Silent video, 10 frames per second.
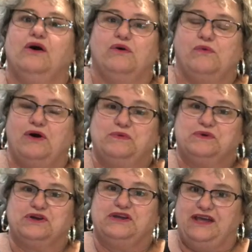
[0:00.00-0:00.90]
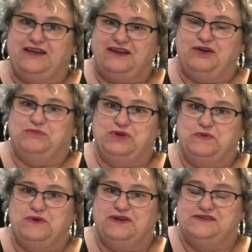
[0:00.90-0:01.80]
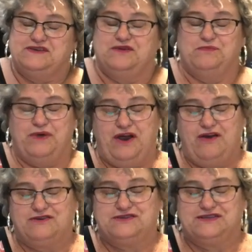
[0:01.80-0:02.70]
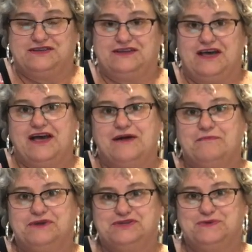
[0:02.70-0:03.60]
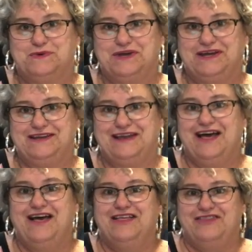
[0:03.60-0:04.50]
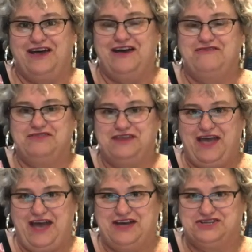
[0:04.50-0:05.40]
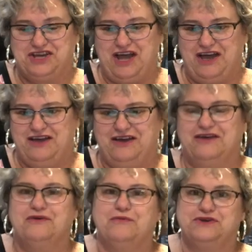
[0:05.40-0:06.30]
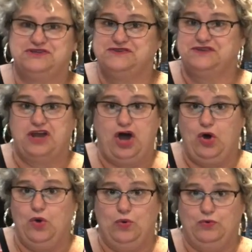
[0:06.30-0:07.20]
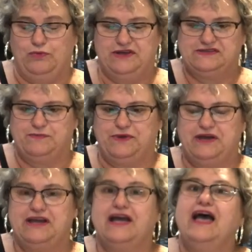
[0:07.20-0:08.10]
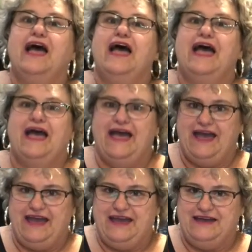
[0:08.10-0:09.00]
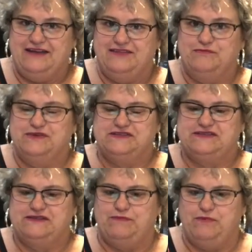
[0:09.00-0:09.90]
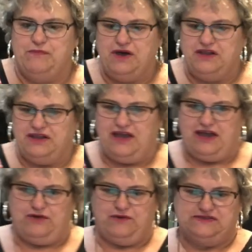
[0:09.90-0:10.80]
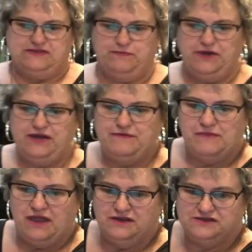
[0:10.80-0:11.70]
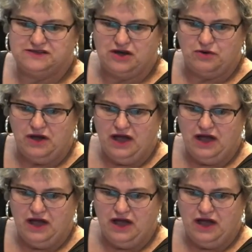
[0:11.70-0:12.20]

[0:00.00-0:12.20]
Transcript: what we're going to end up doing is a comparison between the heavenly hash cake, which is an old recipe, and the Mississippi mud cake recipe. So